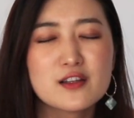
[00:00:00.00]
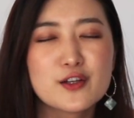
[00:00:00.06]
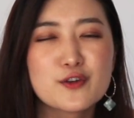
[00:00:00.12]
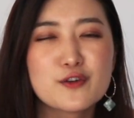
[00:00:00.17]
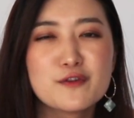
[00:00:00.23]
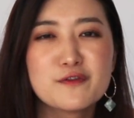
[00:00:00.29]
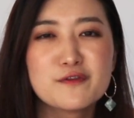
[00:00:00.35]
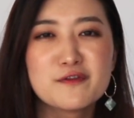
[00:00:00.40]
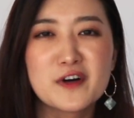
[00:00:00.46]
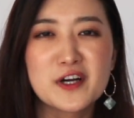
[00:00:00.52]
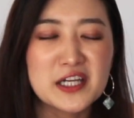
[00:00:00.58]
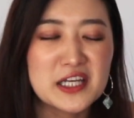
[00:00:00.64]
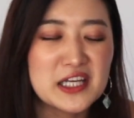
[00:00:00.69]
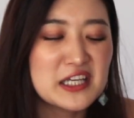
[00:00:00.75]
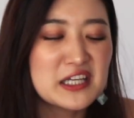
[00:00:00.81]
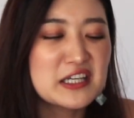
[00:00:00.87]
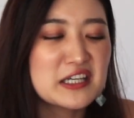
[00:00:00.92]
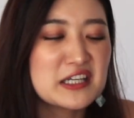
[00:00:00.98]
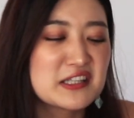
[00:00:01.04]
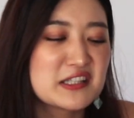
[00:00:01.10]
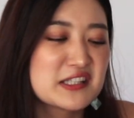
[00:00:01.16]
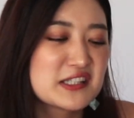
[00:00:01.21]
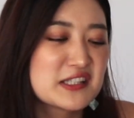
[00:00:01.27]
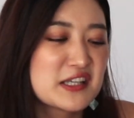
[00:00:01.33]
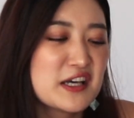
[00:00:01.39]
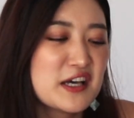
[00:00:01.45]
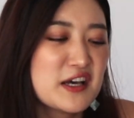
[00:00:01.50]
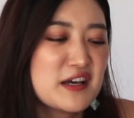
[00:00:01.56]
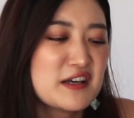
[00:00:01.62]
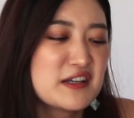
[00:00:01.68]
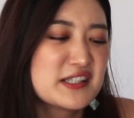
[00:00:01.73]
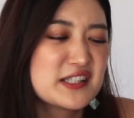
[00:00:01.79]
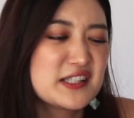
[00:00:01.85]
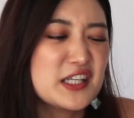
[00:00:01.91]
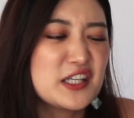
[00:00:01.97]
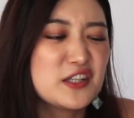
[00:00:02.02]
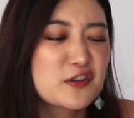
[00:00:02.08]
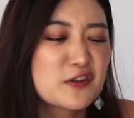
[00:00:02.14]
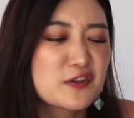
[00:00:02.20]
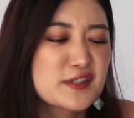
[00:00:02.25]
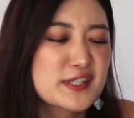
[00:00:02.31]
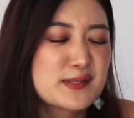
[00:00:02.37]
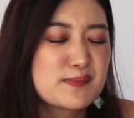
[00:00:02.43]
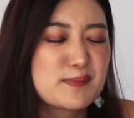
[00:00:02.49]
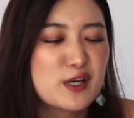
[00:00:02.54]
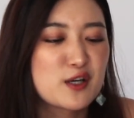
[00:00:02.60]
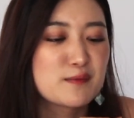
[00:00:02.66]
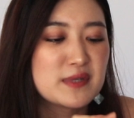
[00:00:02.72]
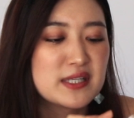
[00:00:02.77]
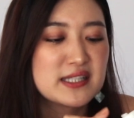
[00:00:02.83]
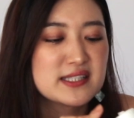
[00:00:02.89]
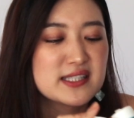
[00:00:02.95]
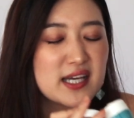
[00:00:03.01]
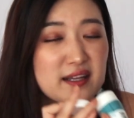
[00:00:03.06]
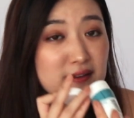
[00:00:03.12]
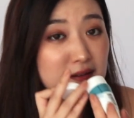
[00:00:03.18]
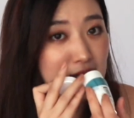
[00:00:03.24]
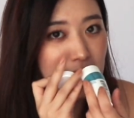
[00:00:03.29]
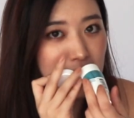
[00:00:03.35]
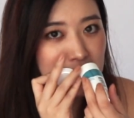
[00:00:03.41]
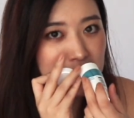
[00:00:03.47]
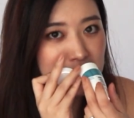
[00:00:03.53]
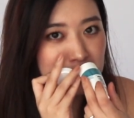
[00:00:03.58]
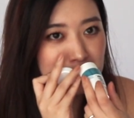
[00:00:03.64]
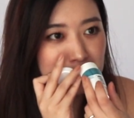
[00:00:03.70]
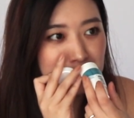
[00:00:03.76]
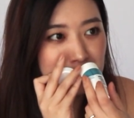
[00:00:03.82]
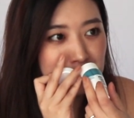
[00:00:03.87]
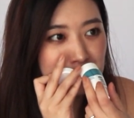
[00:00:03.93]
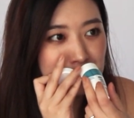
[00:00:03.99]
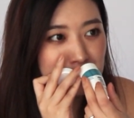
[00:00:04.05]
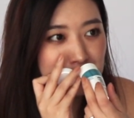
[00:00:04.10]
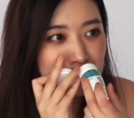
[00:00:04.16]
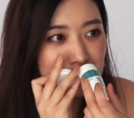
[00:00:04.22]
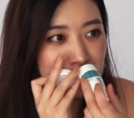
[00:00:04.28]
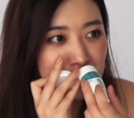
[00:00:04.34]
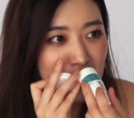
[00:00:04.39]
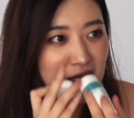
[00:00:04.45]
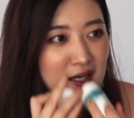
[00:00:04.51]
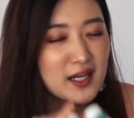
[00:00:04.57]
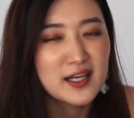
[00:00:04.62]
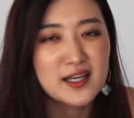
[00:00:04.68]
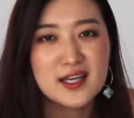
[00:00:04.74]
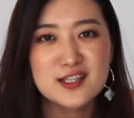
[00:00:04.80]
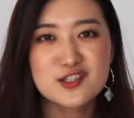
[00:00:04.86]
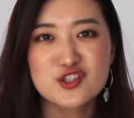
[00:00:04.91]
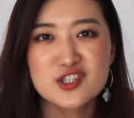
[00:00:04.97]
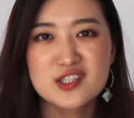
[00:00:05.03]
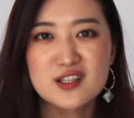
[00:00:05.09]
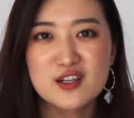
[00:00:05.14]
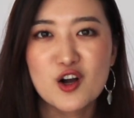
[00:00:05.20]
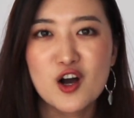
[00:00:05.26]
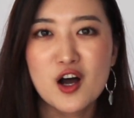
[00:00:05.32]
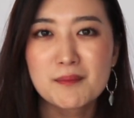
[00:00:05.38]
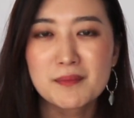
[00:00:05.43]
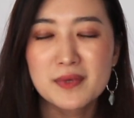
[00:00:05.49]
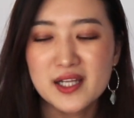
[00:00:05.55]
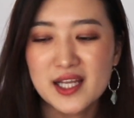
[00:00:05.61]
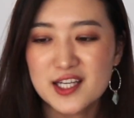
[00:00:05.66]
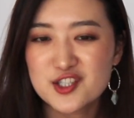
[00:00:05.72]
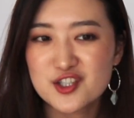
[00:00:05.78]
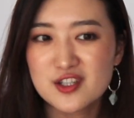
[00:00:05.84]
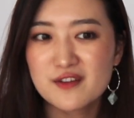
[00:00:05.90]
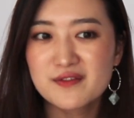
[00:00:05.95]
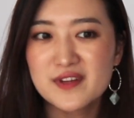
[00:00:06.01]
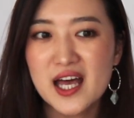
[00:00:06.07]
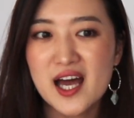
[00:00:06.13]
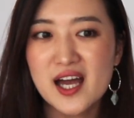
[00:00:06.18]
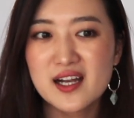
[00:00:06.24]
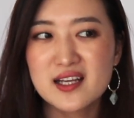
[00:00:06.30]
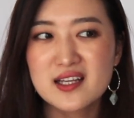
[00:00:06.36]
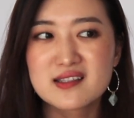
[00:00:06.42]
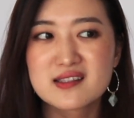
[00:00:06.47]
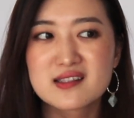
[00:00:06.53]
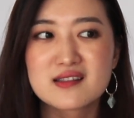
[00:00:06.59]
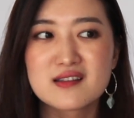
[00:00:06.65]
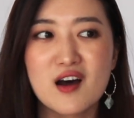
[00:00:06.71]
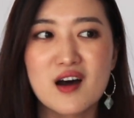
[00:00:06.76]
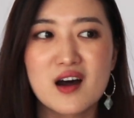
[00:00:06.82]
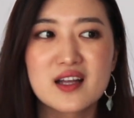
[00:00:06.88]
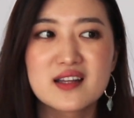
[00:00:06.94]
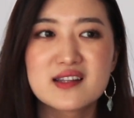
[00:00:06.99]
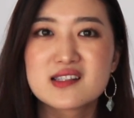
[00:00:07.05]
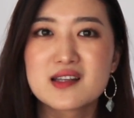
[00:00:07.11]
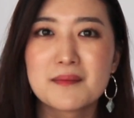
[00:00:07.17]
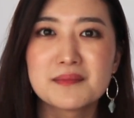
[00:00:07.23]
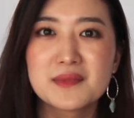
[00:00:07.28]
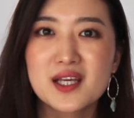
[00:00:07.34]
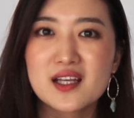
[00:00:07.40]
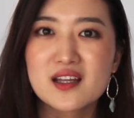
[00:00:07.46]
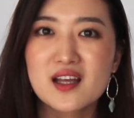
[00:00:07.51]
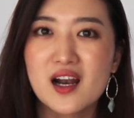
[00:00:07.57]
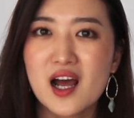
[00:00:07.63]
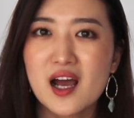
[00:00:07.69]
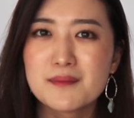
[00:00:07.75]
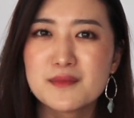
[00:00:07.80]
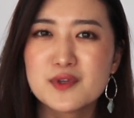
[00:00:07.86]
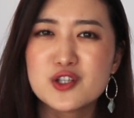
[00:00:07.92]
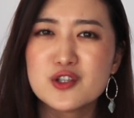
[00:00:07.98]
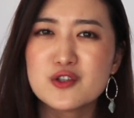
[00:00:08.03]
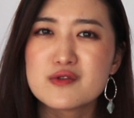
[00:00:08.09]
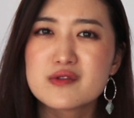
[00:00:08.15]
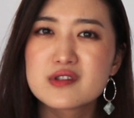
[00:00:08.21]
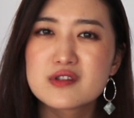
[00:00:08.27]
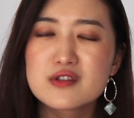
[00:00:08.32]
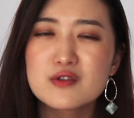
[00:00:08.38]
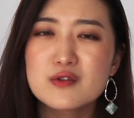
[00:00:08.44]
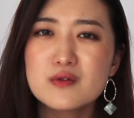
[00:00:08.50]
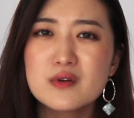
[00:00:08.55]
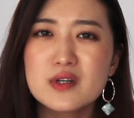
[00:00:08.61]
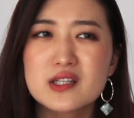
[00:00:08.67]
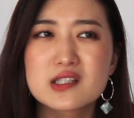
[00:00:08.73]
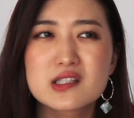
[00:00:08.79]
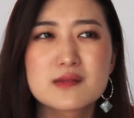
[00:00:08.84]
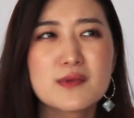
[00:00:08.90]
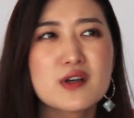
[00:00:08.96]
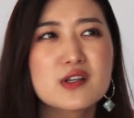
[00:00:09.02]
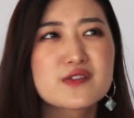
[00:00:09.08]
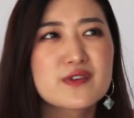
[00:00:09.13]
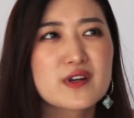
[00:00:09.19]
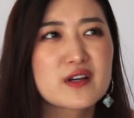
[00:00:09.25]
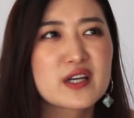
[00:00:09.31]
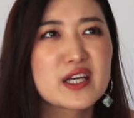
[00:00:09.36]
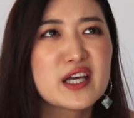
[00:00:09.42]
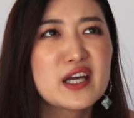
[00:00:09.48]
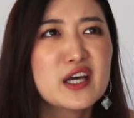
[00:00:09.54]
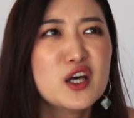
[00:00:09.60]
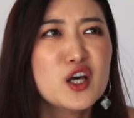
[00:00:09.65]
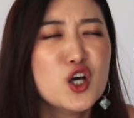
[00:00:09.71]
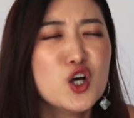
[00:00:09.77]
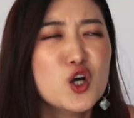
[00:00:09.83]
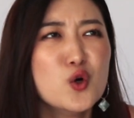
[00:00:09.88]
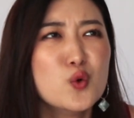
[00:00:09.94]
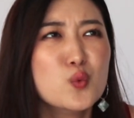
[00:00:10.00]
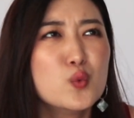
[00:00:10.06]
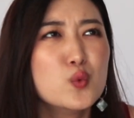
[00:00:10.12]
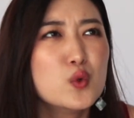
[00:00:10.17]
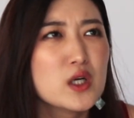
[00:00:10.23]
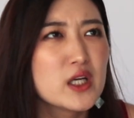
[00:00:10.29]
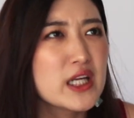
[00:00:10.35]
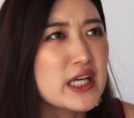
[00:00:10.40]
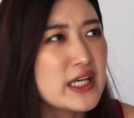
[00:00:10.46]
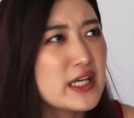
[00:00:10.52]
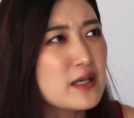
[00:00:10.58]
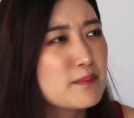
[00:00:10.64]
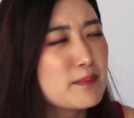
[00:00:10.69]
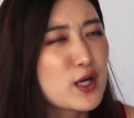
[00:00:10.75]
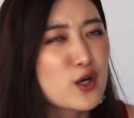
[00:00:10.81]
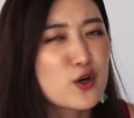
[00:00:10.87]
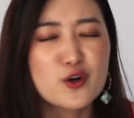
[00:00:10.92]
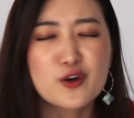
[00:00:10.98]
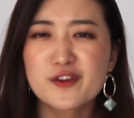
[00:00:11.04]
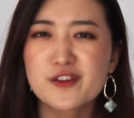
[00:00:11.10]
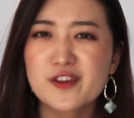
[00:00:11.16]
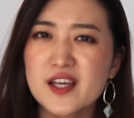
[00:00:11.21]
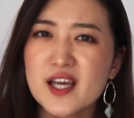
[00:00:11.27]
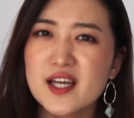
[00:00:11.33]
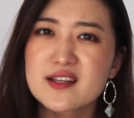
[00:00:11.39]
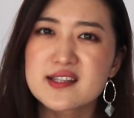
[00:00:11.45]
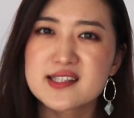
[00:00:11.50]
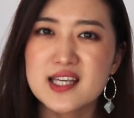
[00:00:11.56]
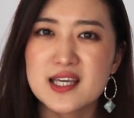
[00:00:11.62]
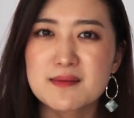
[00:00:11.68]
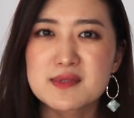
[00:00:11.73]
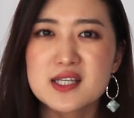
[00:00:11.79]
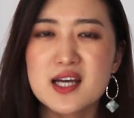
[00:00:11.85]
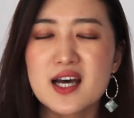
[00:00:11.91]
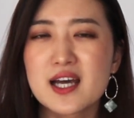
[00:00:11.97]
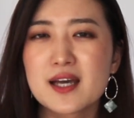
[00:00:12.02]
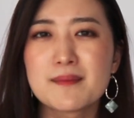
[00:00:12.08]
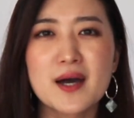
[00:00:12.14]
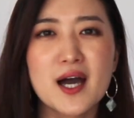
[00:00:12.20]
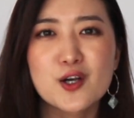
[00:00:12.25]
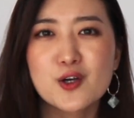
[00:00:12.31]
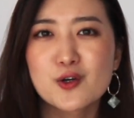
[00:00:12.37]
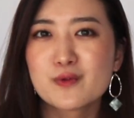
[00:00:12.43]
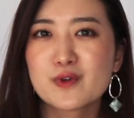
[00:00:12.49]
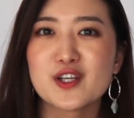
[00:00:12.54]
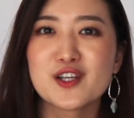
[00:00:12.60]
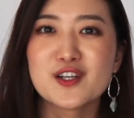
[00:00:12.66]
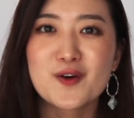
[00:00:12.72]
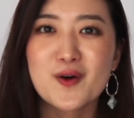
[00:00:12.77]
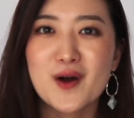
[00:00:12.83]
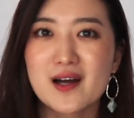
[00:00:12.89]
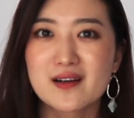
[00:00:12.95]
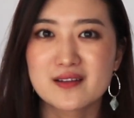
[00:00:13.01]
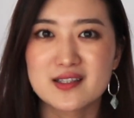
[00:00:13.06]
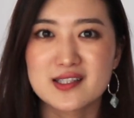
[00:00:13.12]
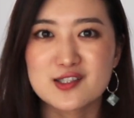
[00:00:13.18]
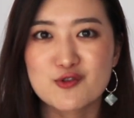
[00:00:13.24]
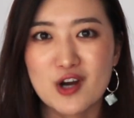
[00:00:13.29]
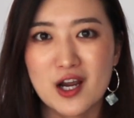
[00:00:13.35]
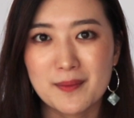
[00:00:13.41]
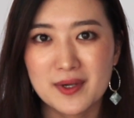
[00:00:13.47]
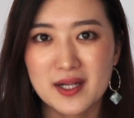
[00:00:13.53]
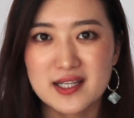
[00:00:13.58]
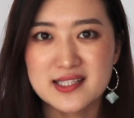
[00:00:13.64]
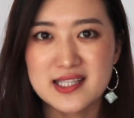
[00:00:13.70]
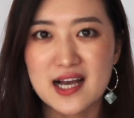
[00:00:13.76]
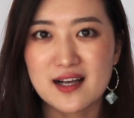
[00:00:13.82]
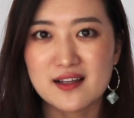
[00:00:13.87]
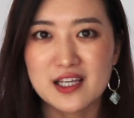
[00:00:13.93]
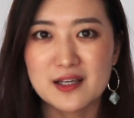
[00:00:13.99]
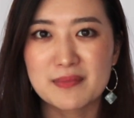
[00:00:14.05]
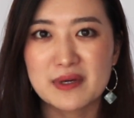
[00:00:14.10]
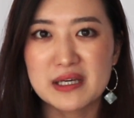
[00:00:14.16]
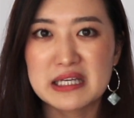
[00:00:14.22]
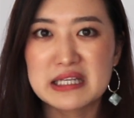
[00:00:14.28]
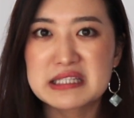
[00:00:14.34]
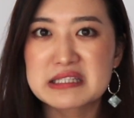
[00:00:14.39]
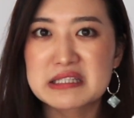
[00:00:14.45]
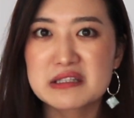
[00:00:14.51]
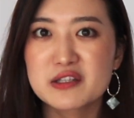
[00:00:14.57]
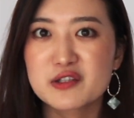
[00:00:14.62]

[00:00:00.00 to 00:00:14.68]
a little funny. It's cedar, spearmint, and lime. And I guess just the combination of that, it's not something that I'm used to. It smells very woody but earthy at the same time. I don't really know how to describe it exactly, but it's a